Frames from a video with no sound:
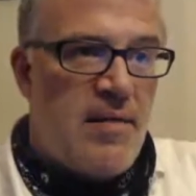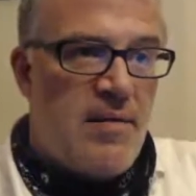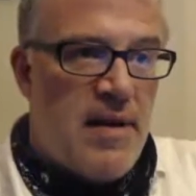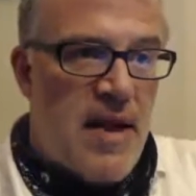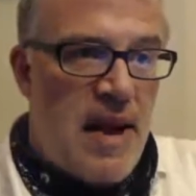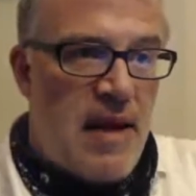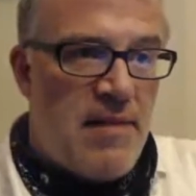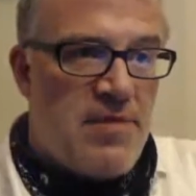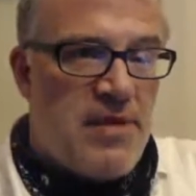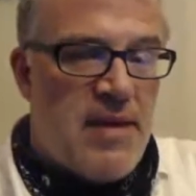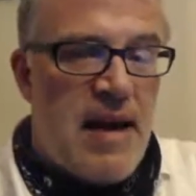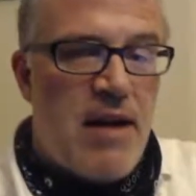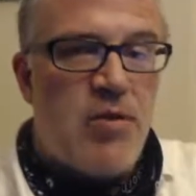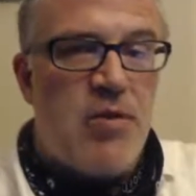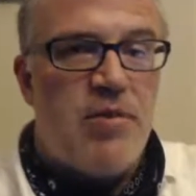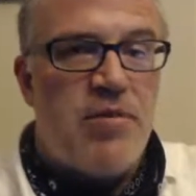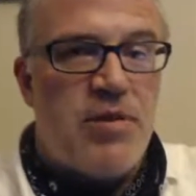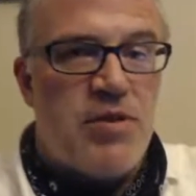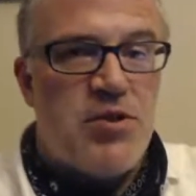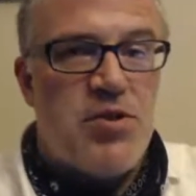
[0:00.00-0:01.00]
have
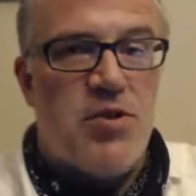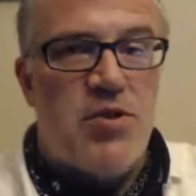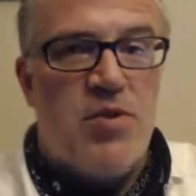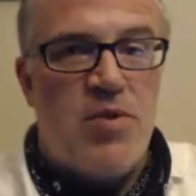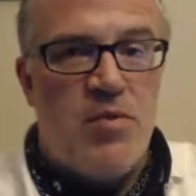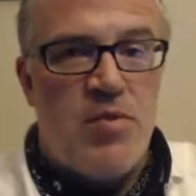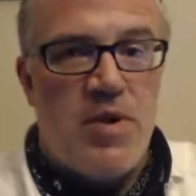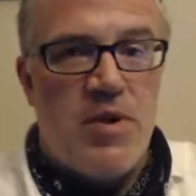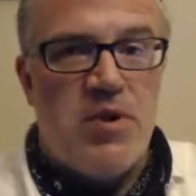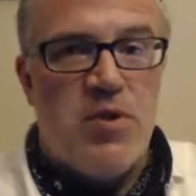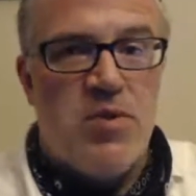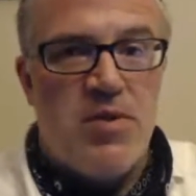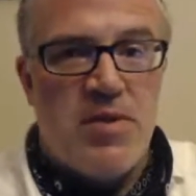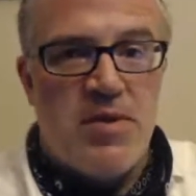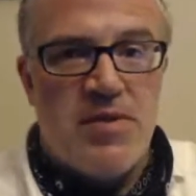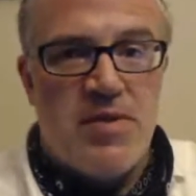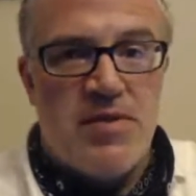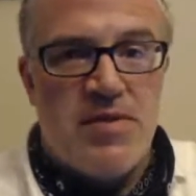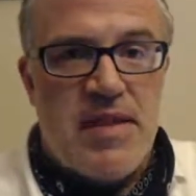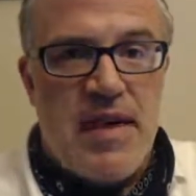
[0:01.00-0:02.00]
sacrificial
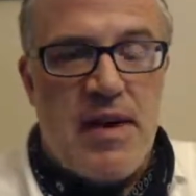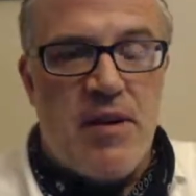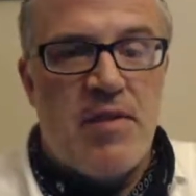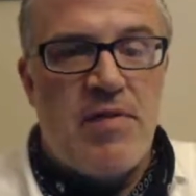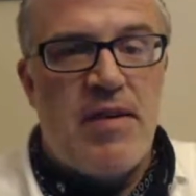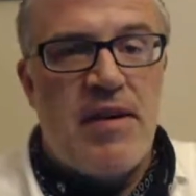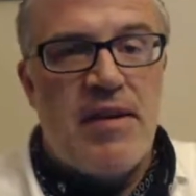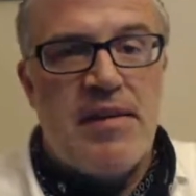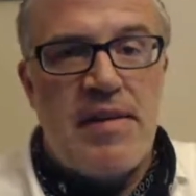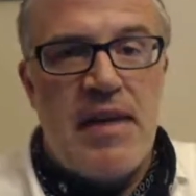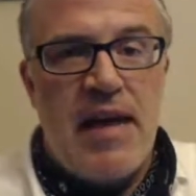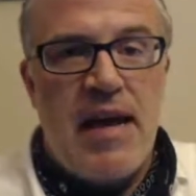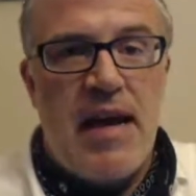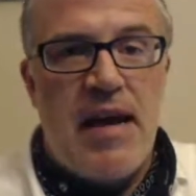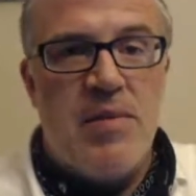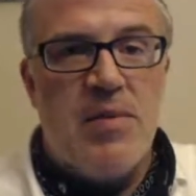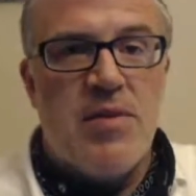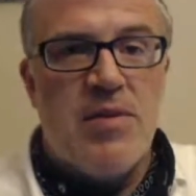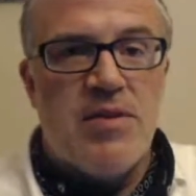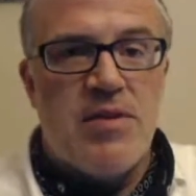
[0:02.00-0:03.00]
rituals of sacrificing
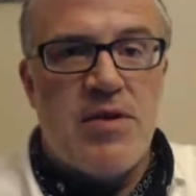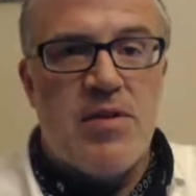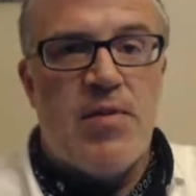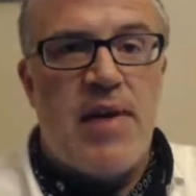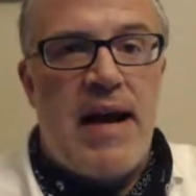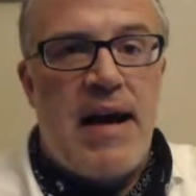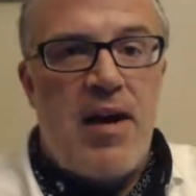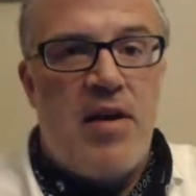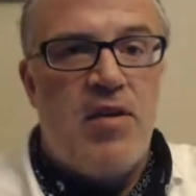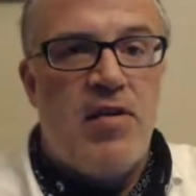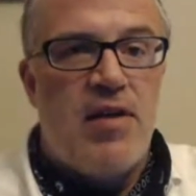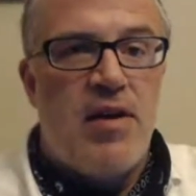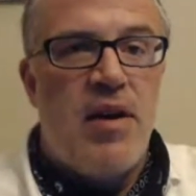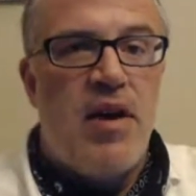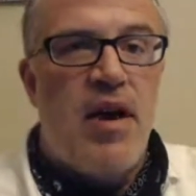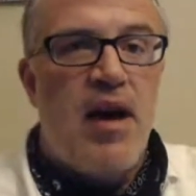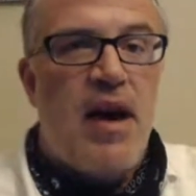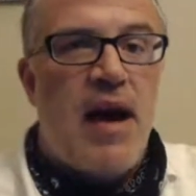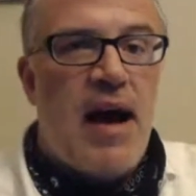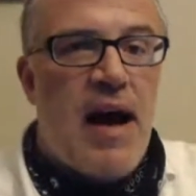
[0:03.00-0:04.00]
animals around
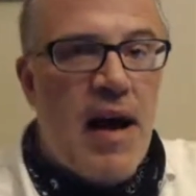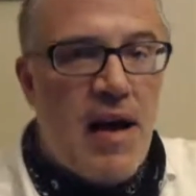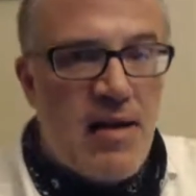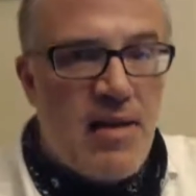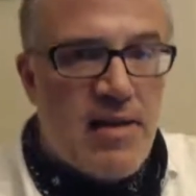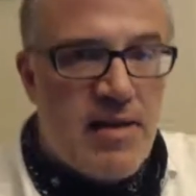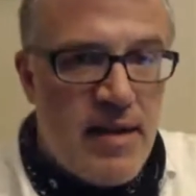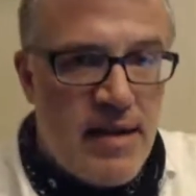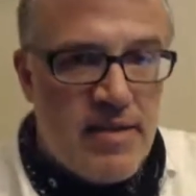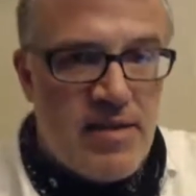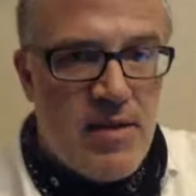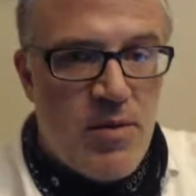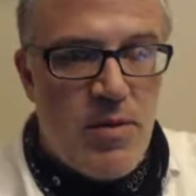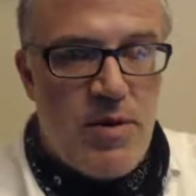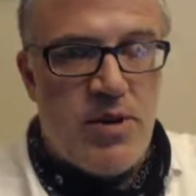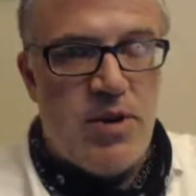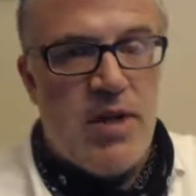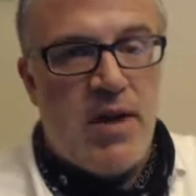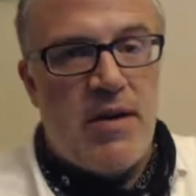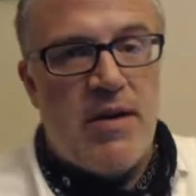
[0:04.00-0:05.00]
holidays that
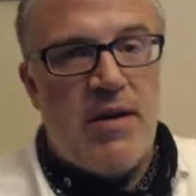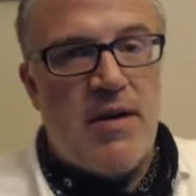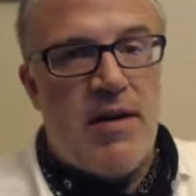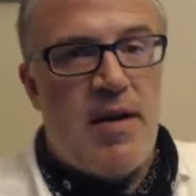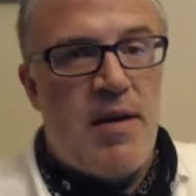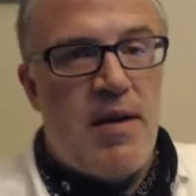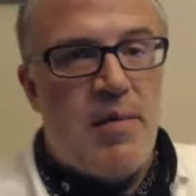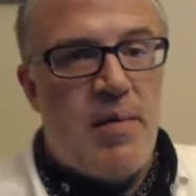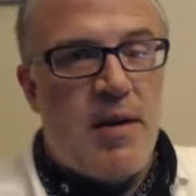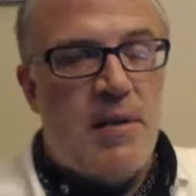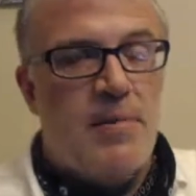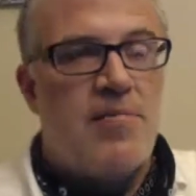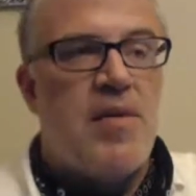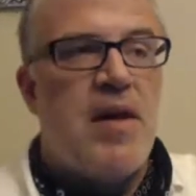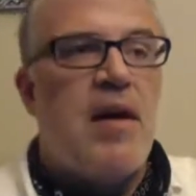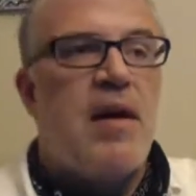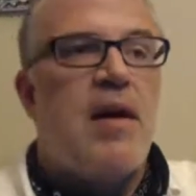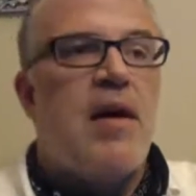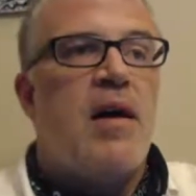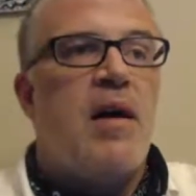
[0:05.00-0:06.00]
we share in common.
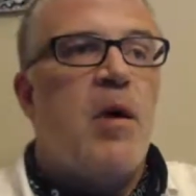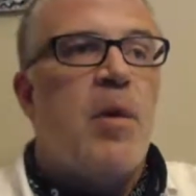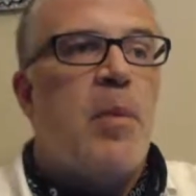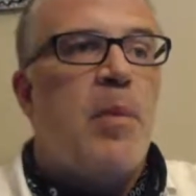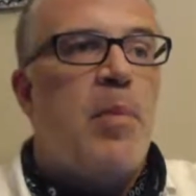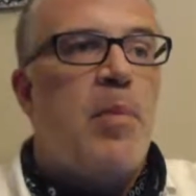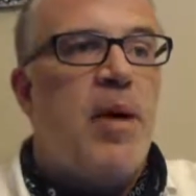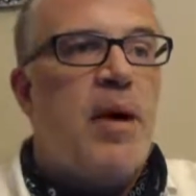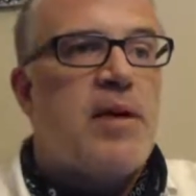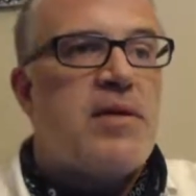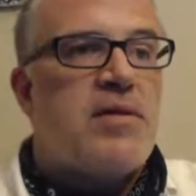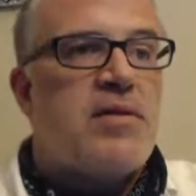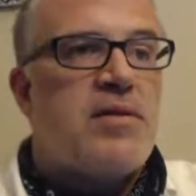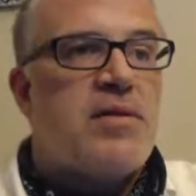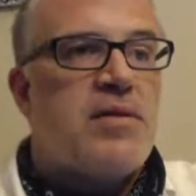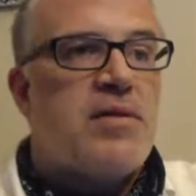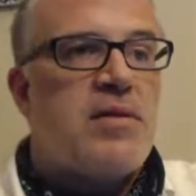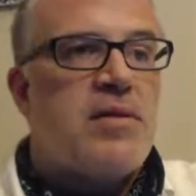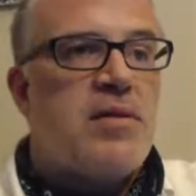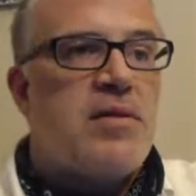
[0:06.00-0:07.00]
But
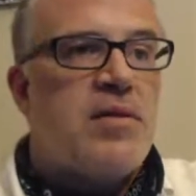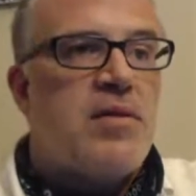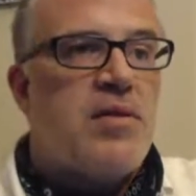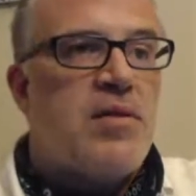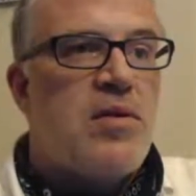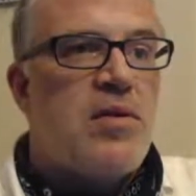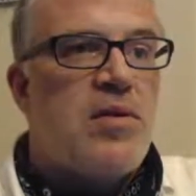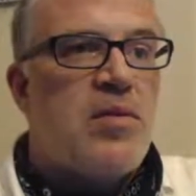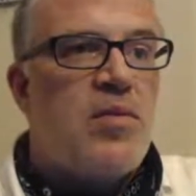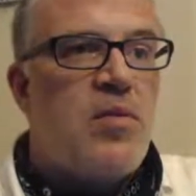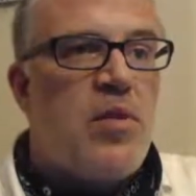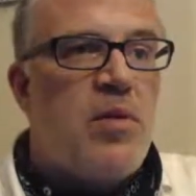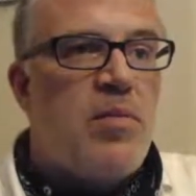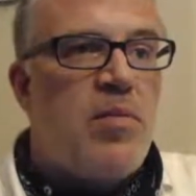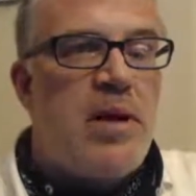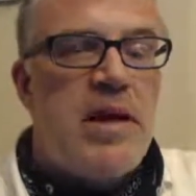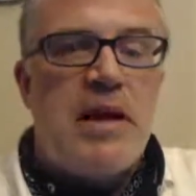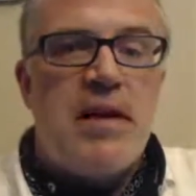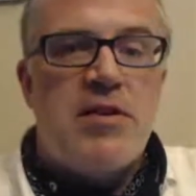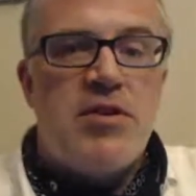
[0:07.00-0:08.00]

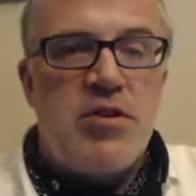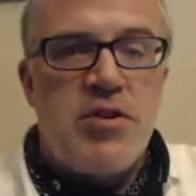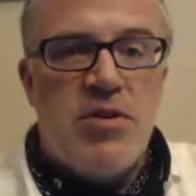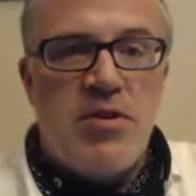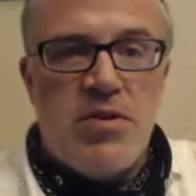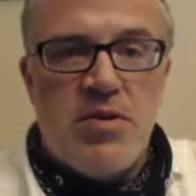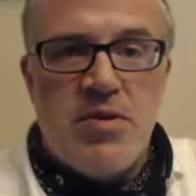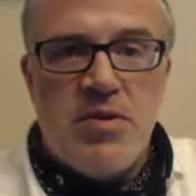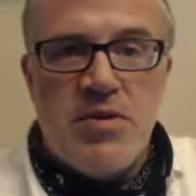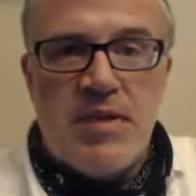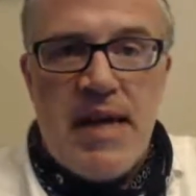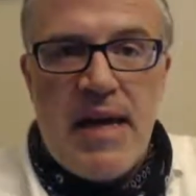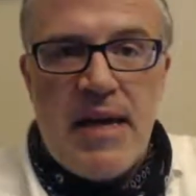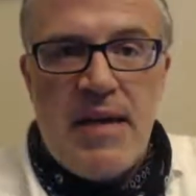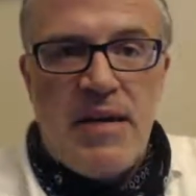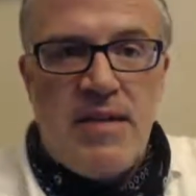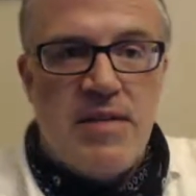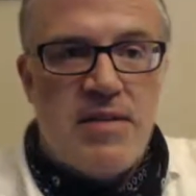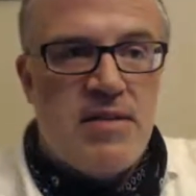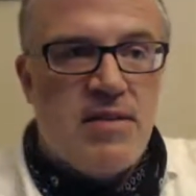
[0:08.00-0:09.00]
rabbinic Jews, that
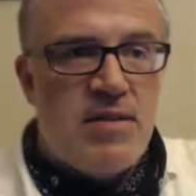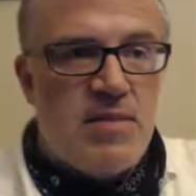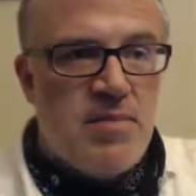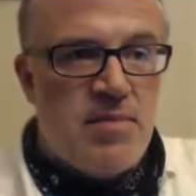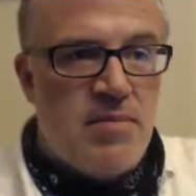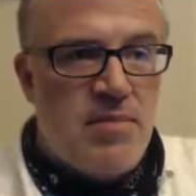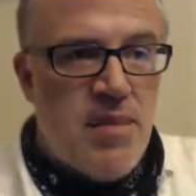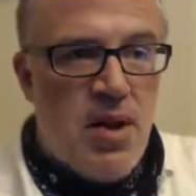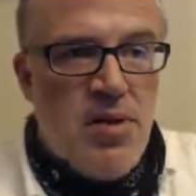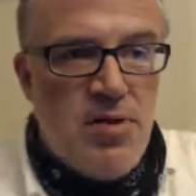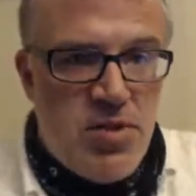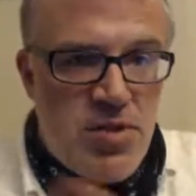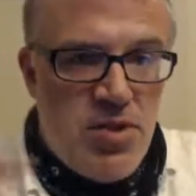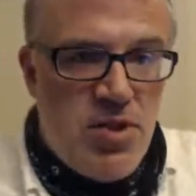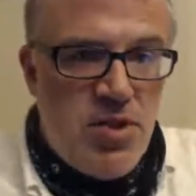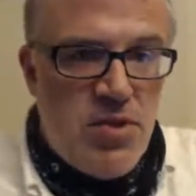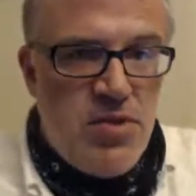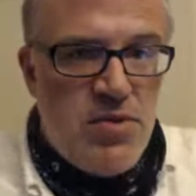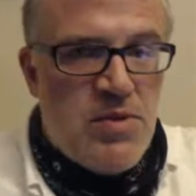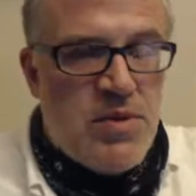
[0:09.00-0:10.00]
is, most
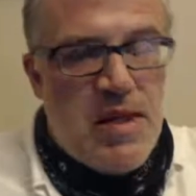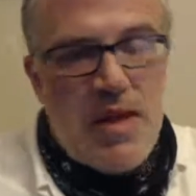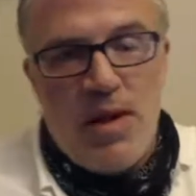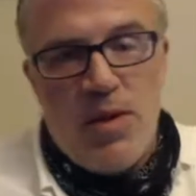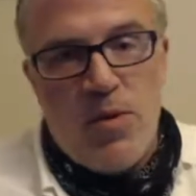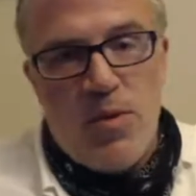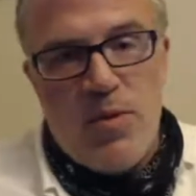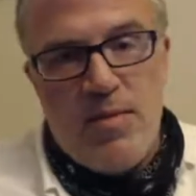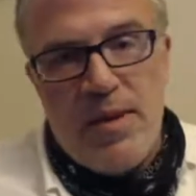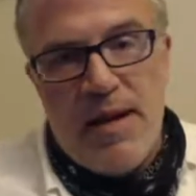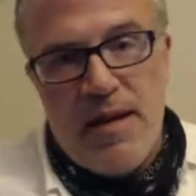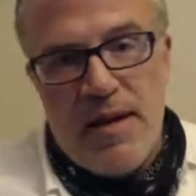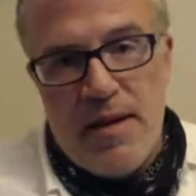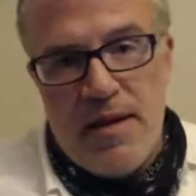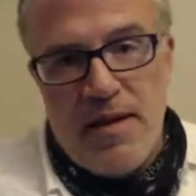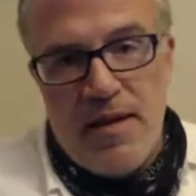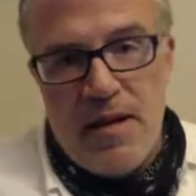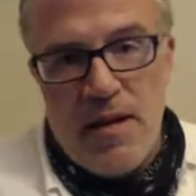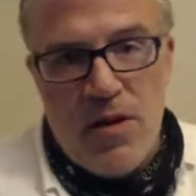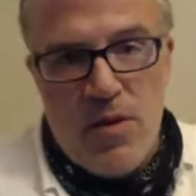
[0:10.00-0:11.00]
Jews that you will meet
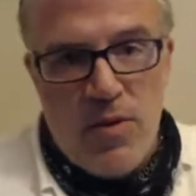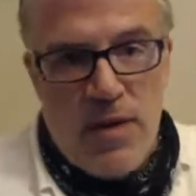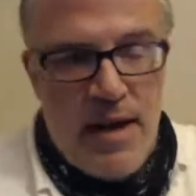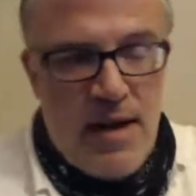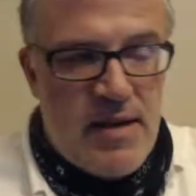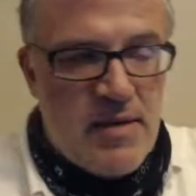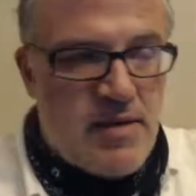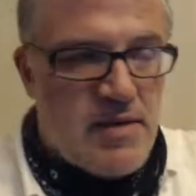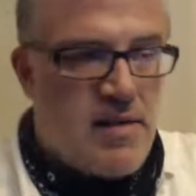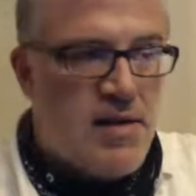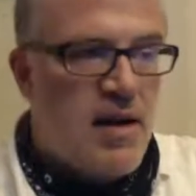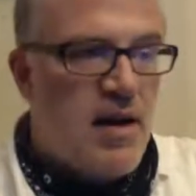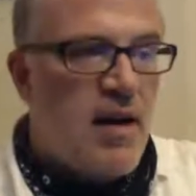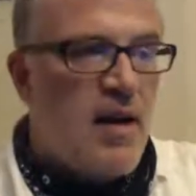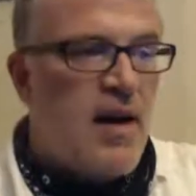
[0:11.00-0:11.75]
in the U.S.,